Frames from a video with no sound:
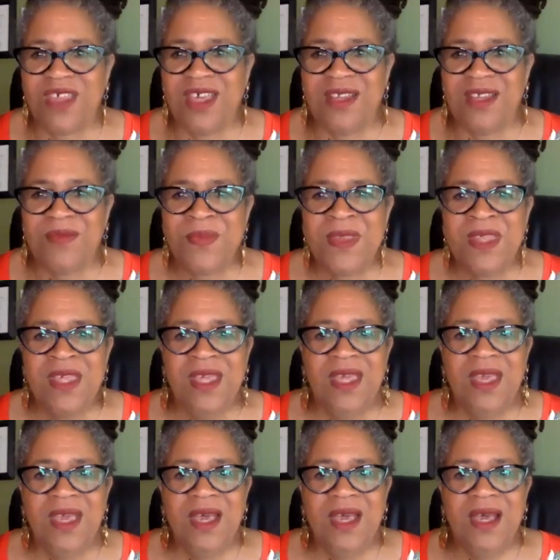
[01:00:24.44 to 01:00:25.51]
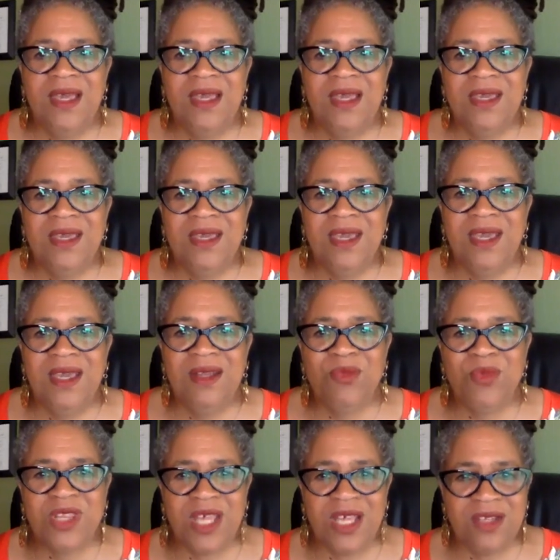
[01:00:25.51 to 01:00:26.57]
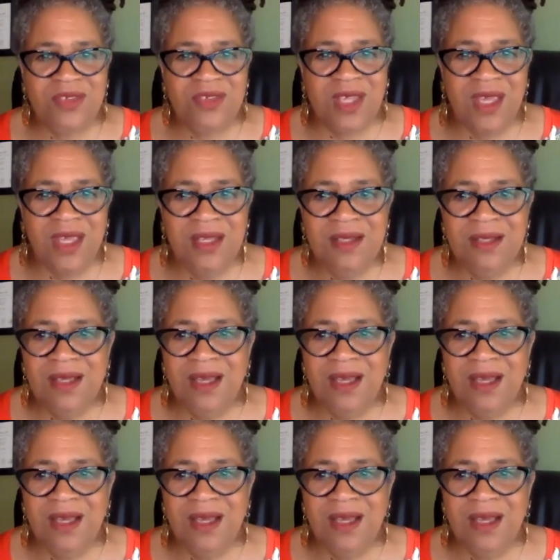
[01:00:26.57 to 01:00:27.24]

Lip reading: of that. And with that said,